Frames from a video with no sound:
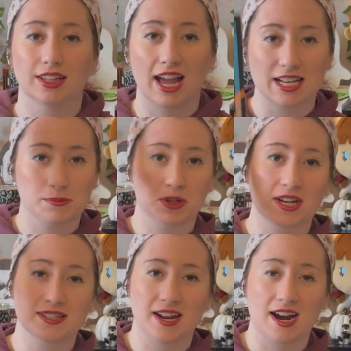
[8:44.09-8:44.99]
last book I
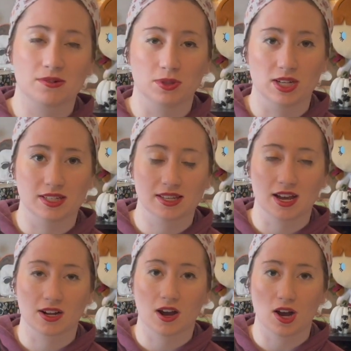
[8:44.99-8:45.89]
snagged was A
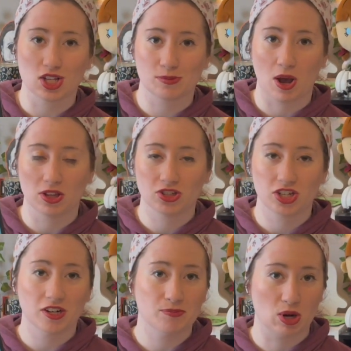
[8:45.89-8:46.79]
Cosmology
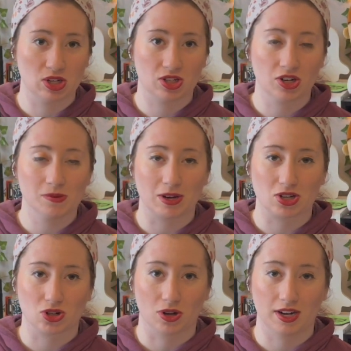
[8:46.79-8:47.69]
of Monsters by
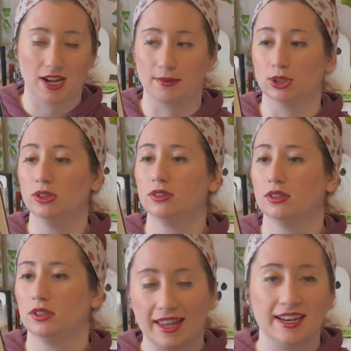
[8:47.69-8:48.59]
Sean Hamill.
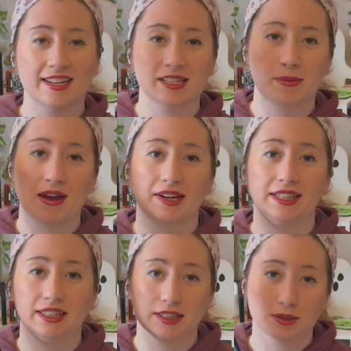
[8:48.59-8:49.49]
And it is about a
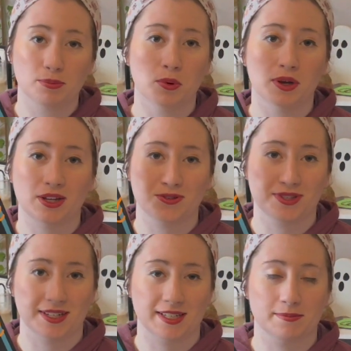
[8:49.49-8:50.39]
little boy who
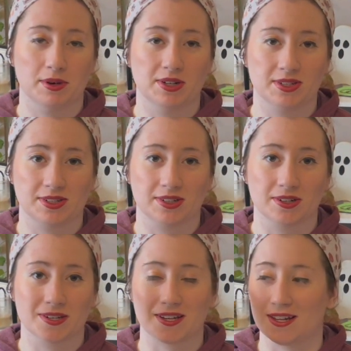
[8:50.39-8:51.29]
sees
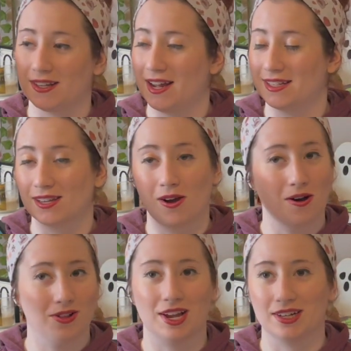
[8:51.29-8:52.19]
monsters, and that's all
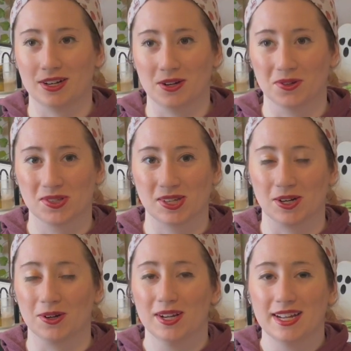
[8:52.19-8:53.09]
I know. So
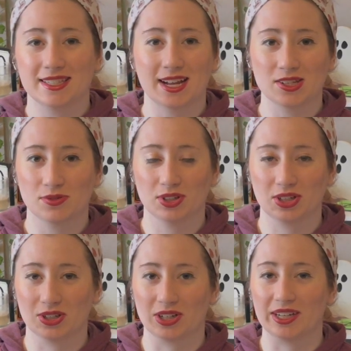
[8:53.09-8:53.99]
it sounds really
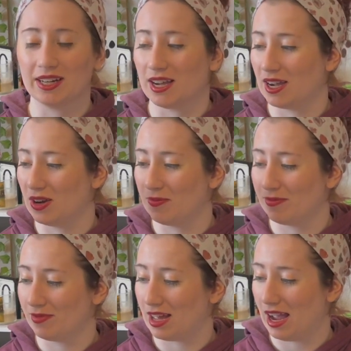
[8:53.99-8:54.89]
good.
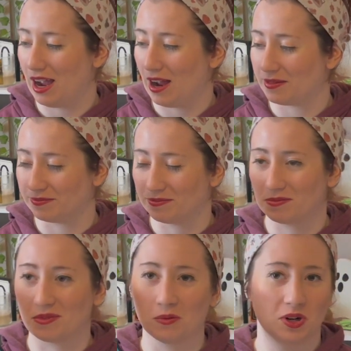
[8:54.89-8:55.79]
I
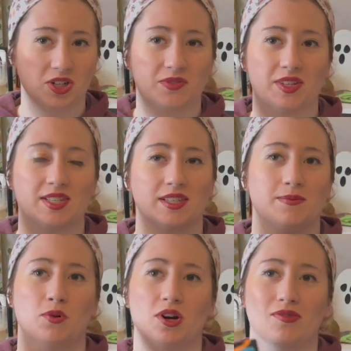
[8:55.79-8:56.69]
wonder if this is
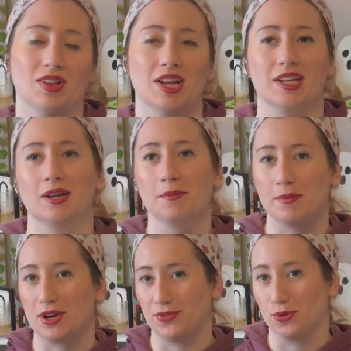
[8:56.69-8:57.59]
more of like a
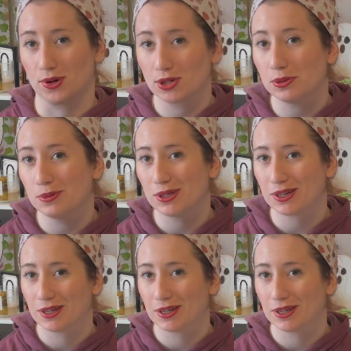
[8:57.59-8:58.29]
metaphorical book